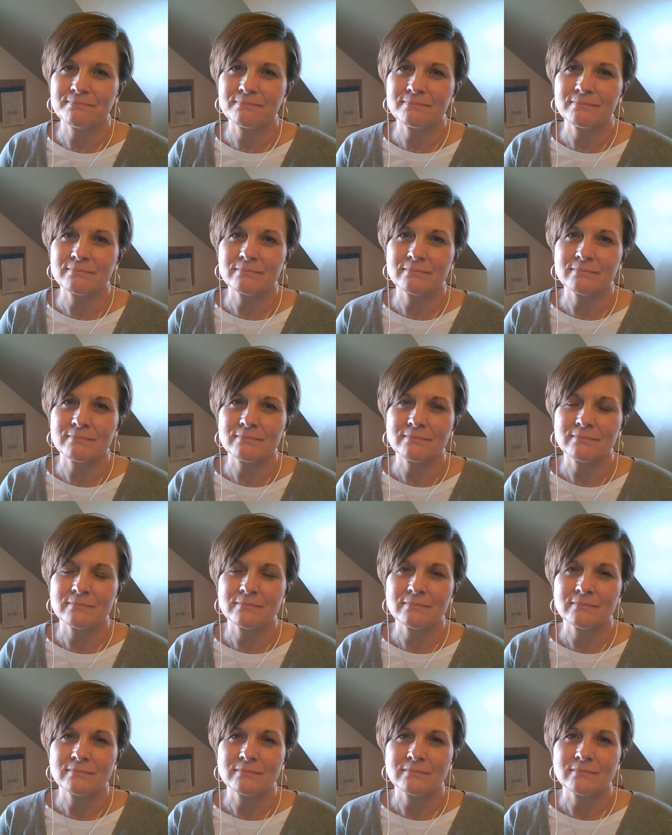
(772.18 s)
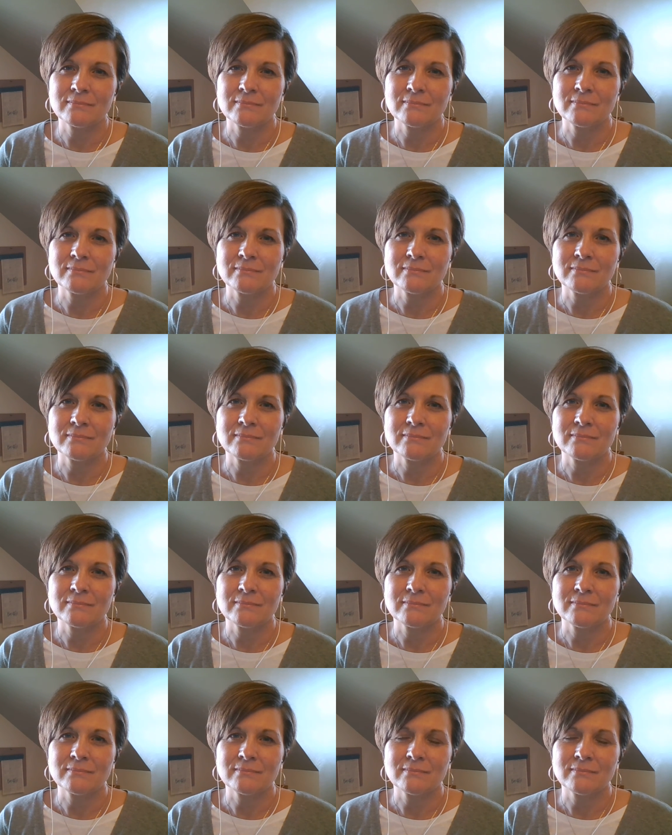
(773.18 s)

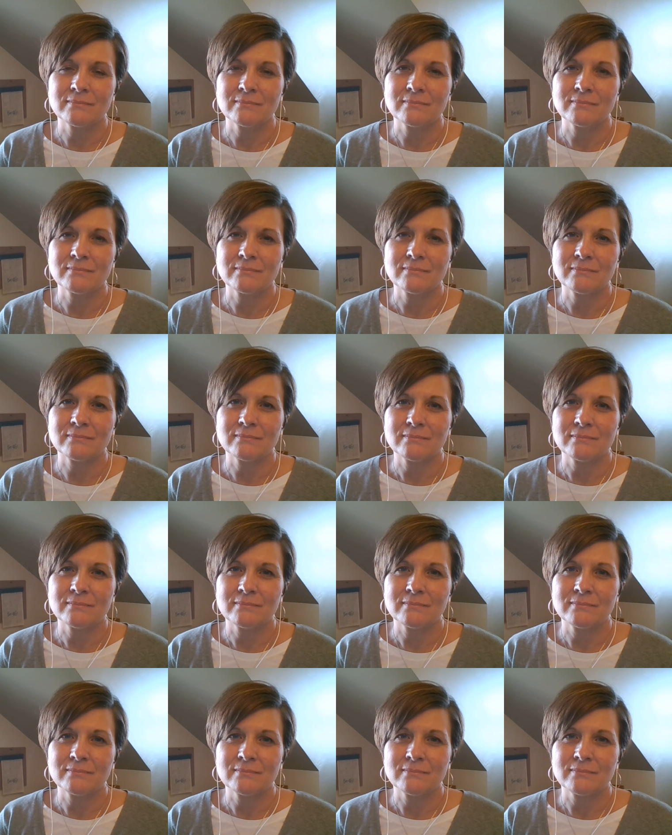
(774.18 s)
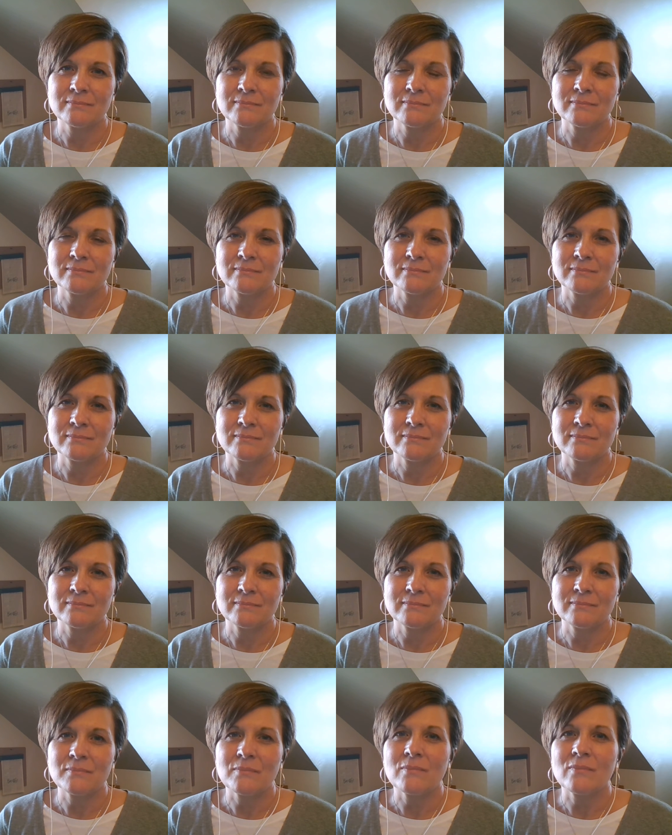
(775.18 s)

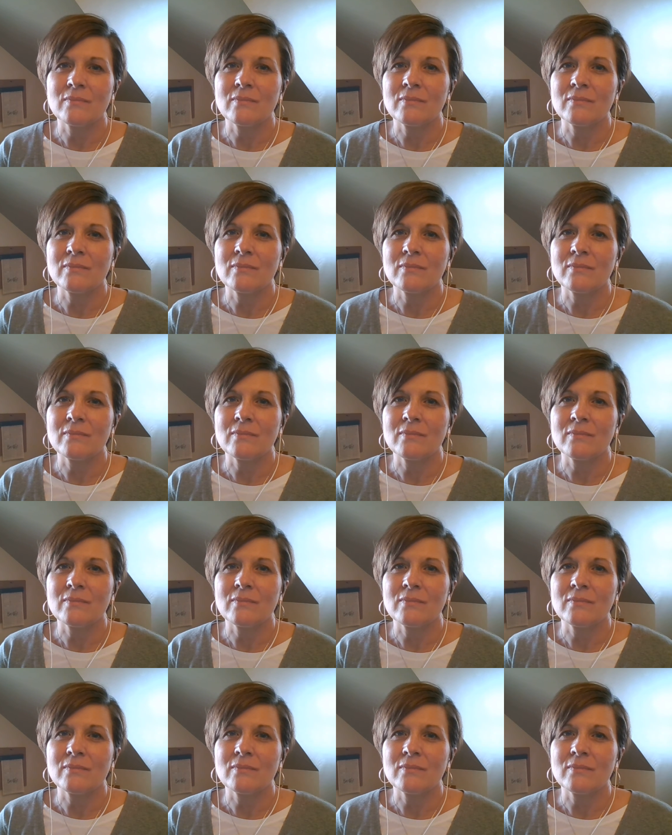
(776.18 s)
[no speech]